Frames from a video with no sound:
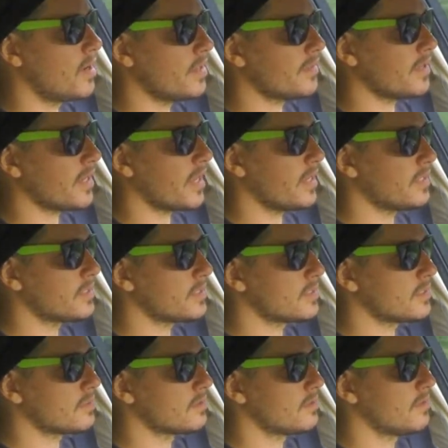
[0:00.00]
I
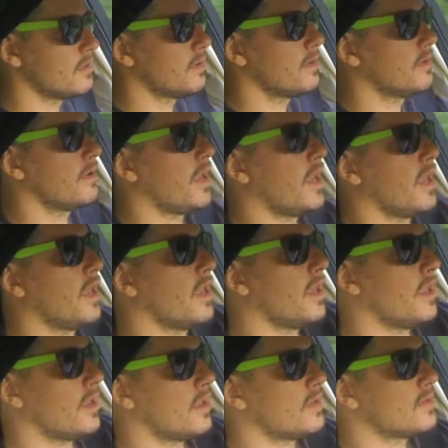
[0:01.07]
guess,
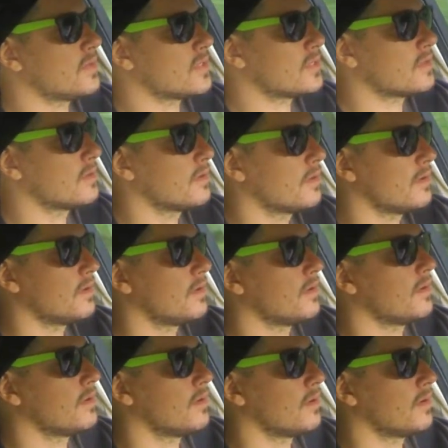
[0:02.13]
and
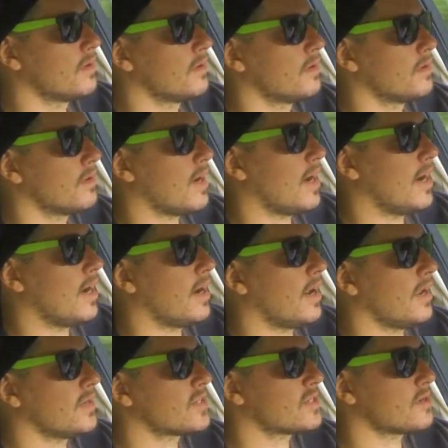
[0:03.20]

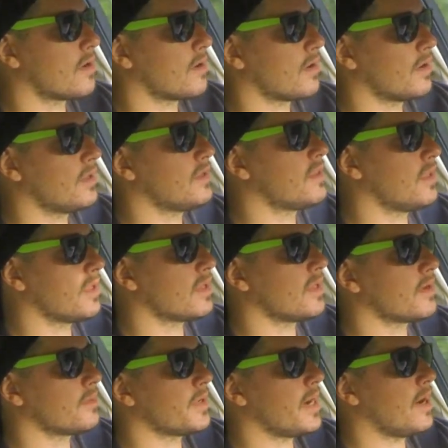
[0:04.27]
I started
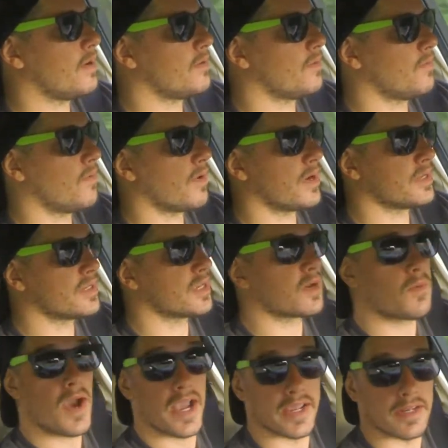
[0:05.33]
thinking about wanting to
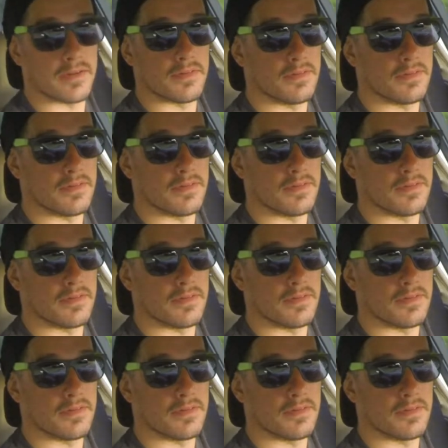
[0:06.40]
get a wagon.